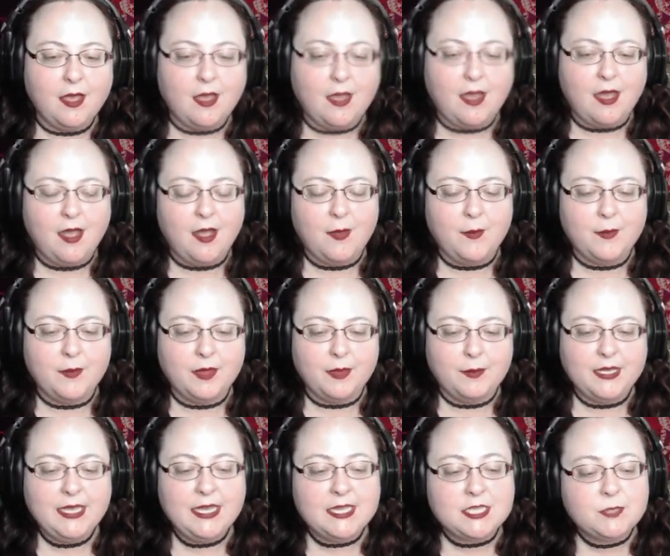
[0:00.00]

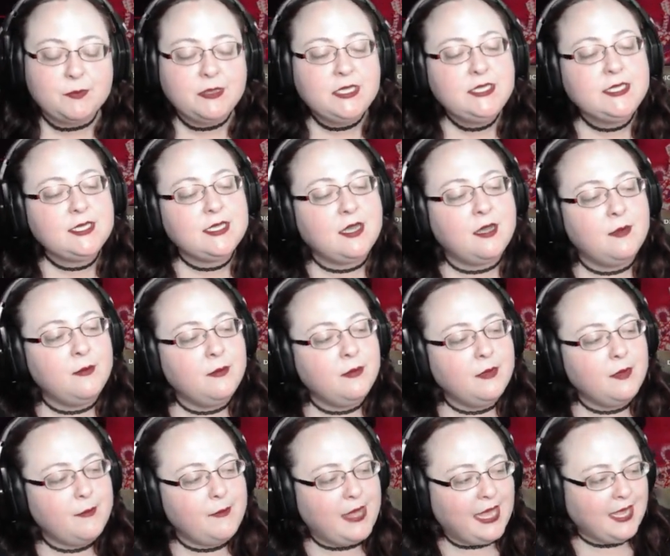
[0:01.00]
But yes, please come
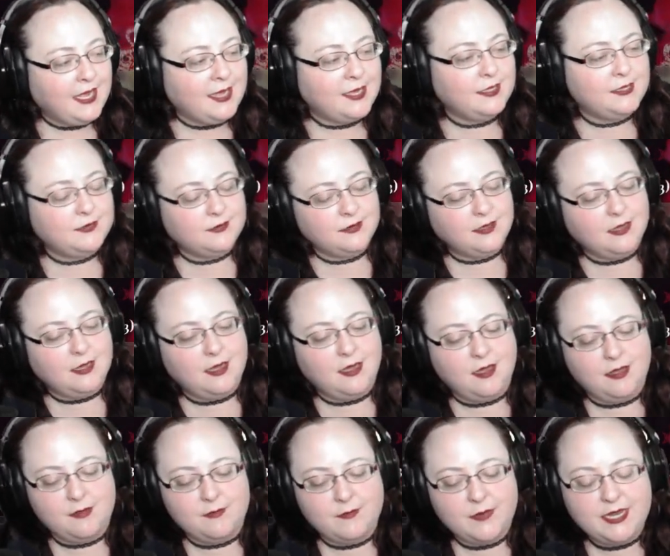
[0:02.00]
back
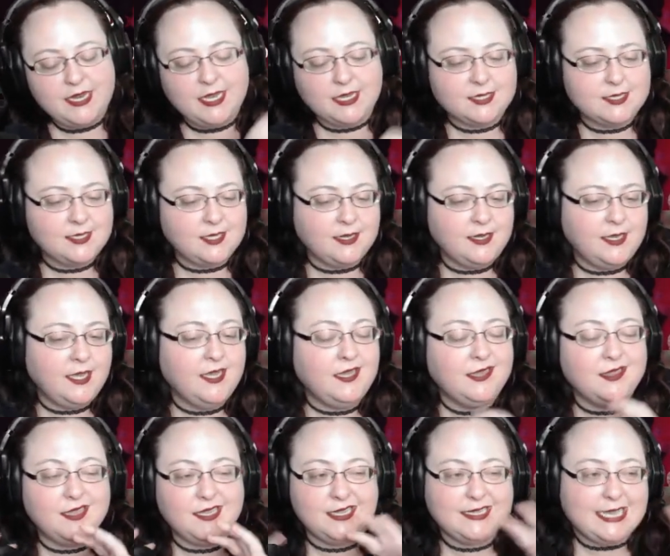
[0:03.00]
next Sunday,
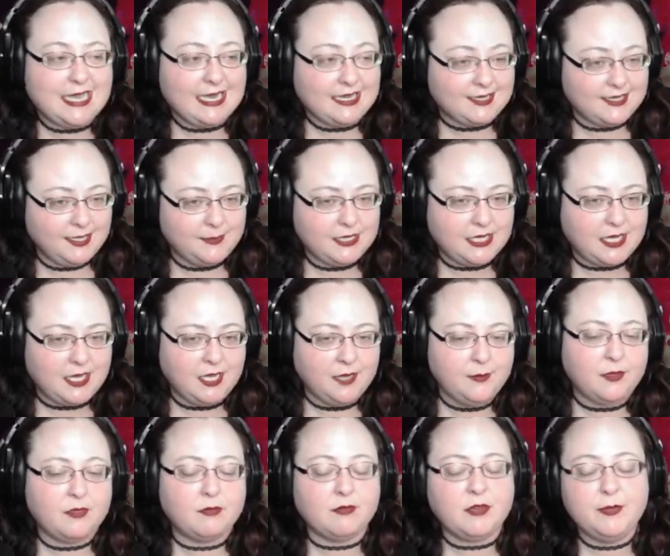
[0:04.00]
the exact same time,
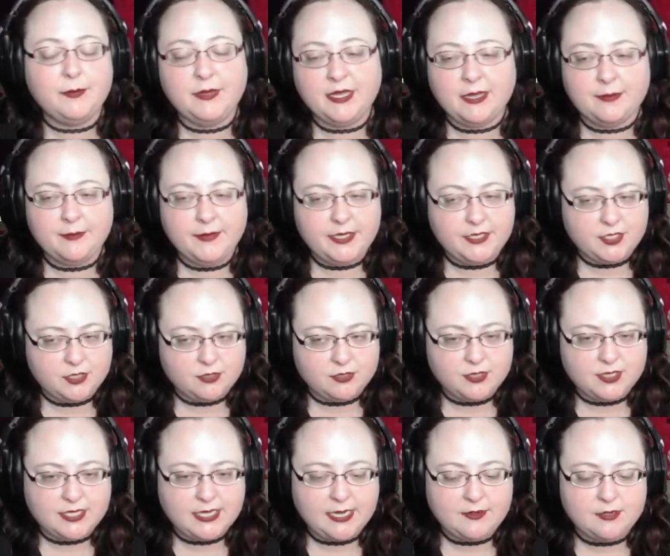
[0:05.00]
3 p.m. Eastern
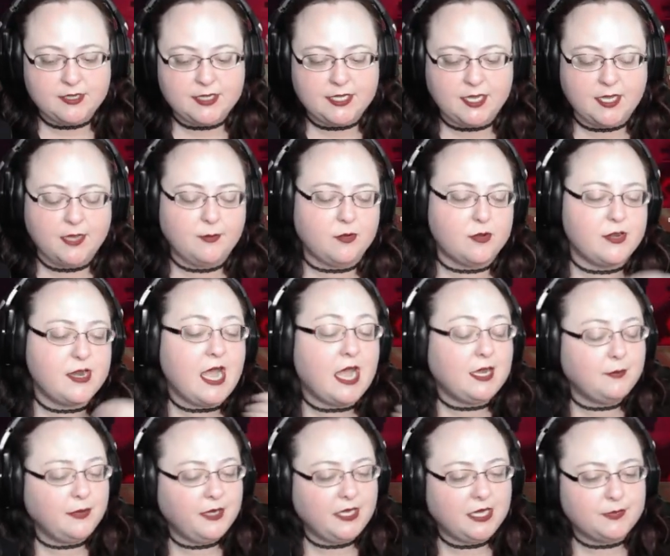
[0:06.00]
Standard Time, or
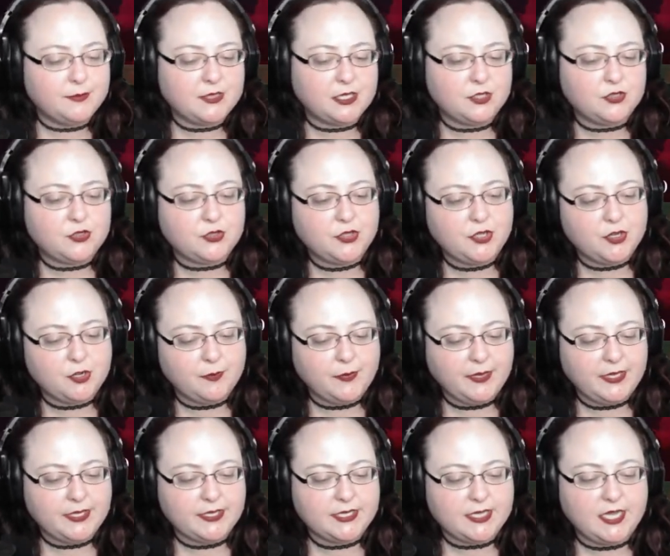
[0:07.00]
9 p.m. Central
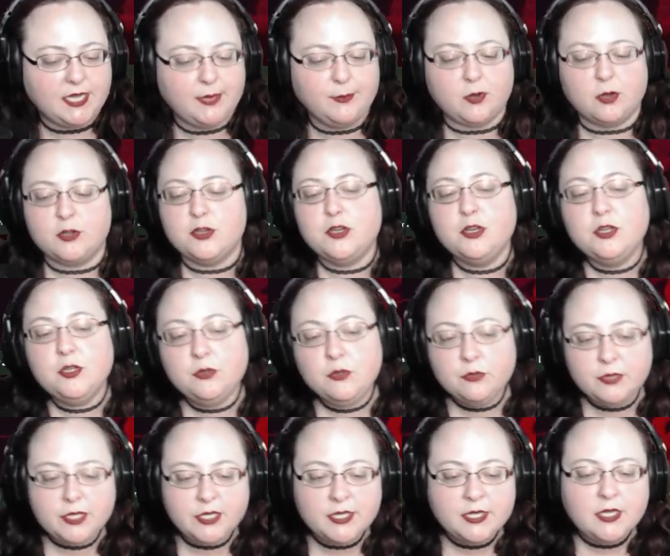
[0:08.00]
European Time, or
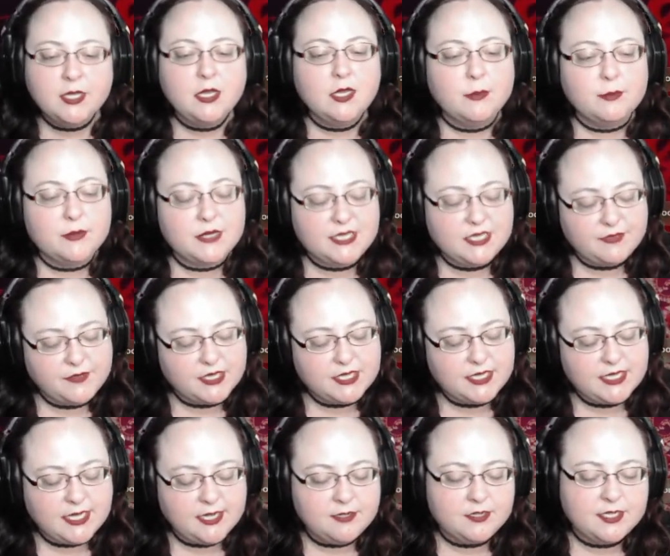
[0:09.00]
noon Pacific
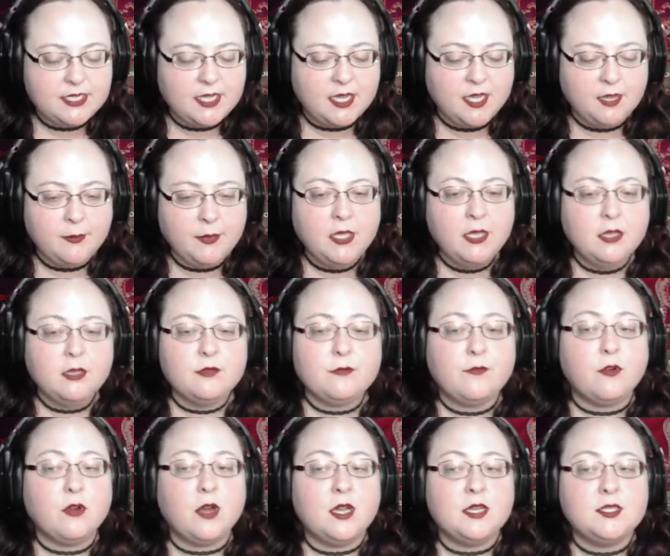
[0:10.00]
Standard Time,
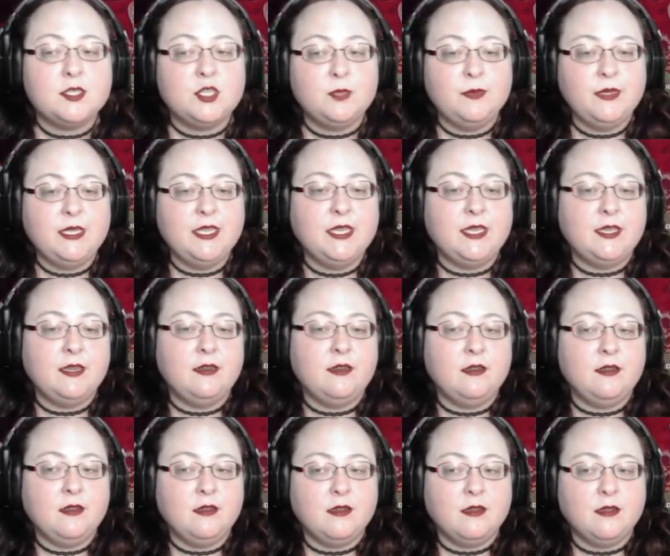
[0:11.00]
for us to
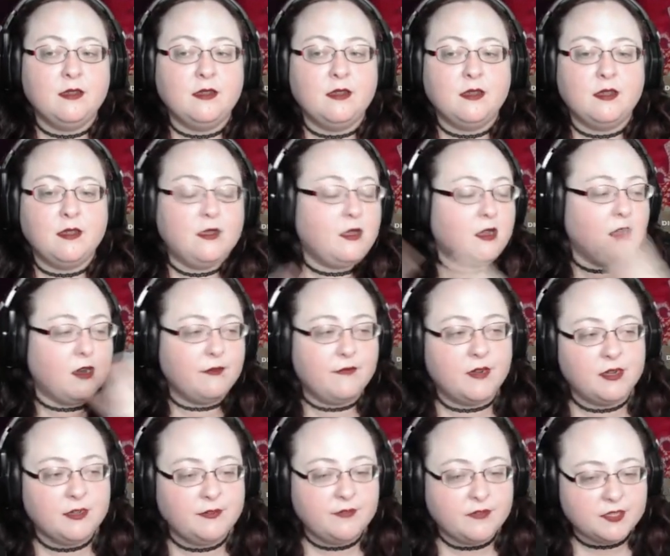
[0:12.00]
begin our
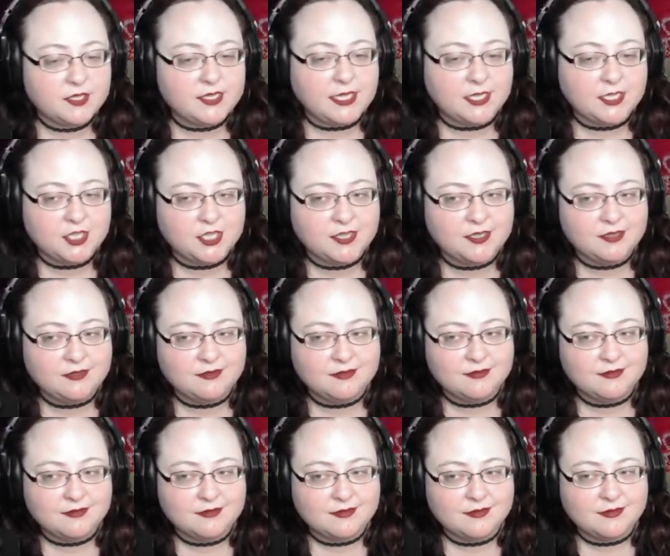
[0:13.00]
very first session
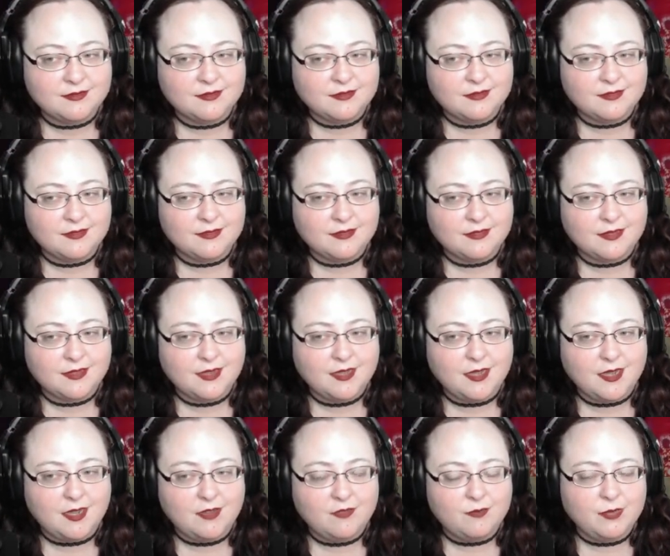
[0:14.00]

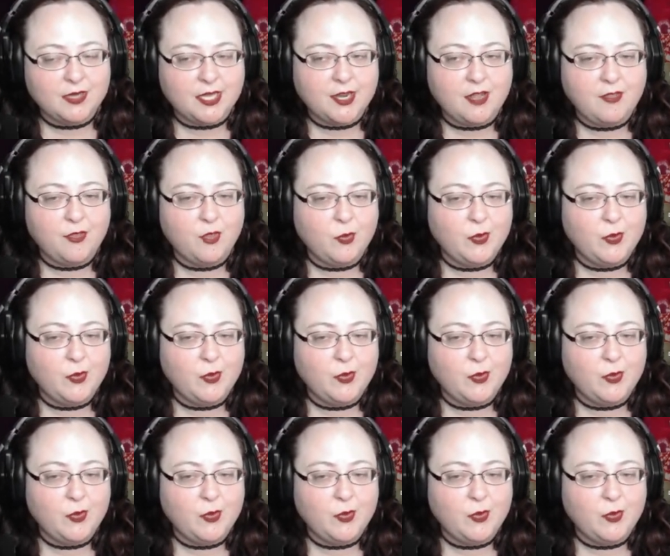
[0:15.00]
of Blood on the